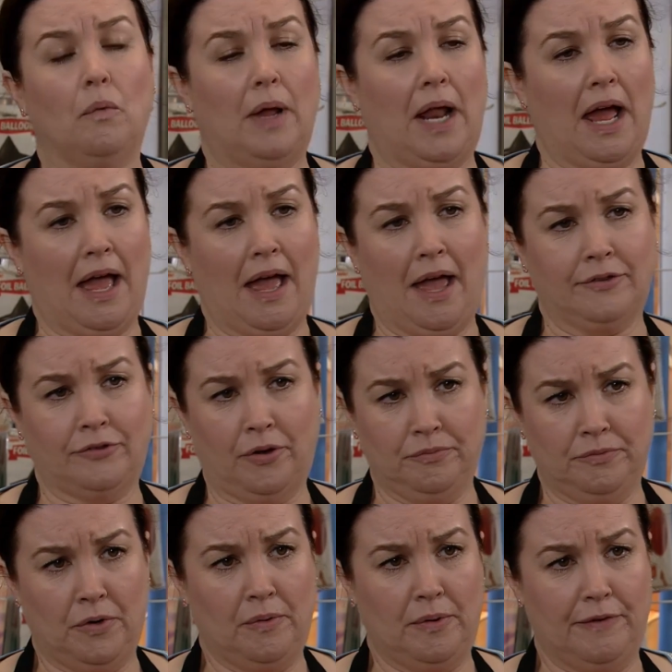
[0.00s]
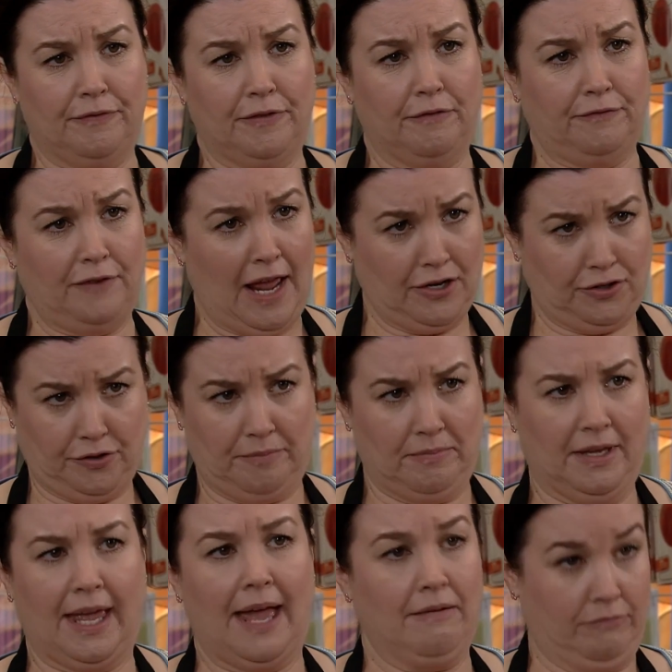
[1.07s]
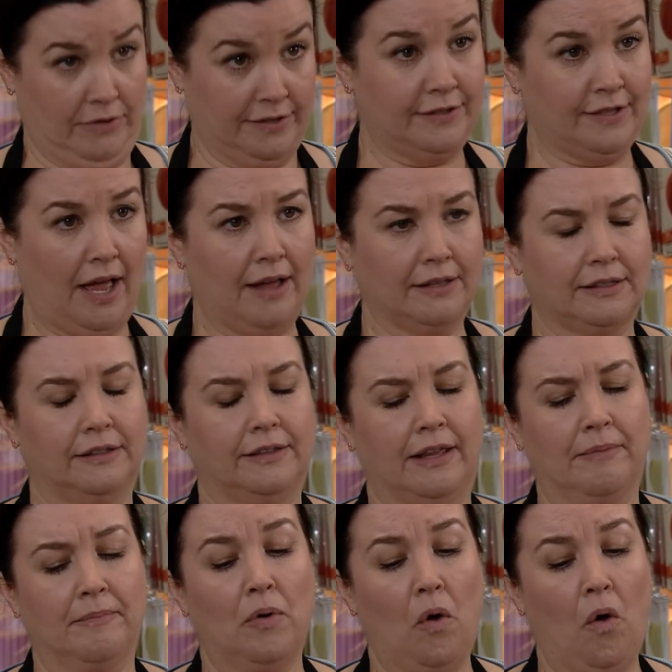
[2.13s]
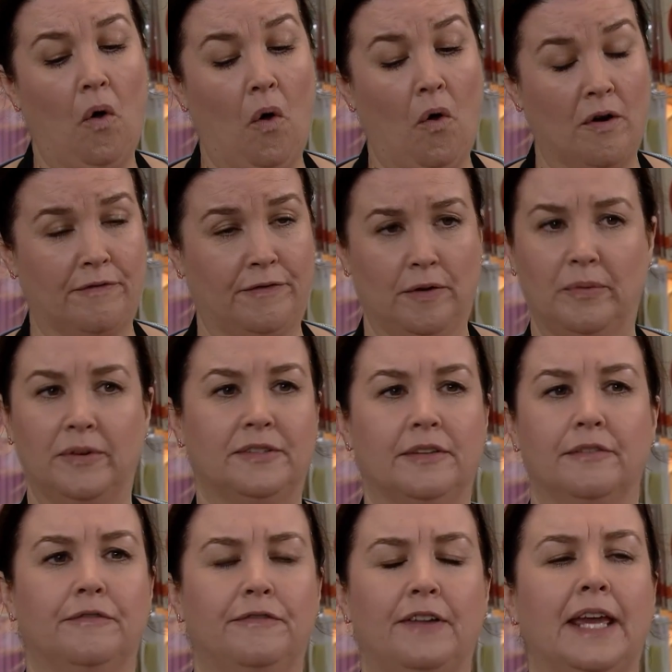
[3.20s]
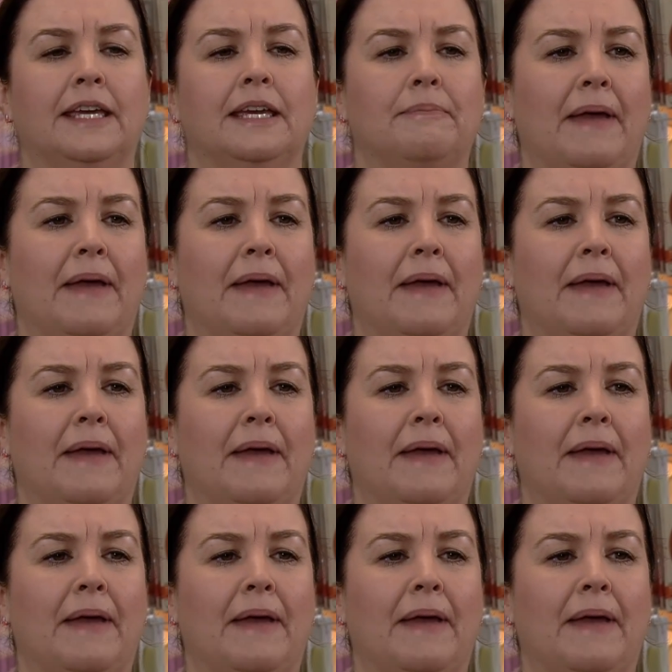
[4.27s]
Well, I don't know if the flash from the camera startled them or if it was the flaky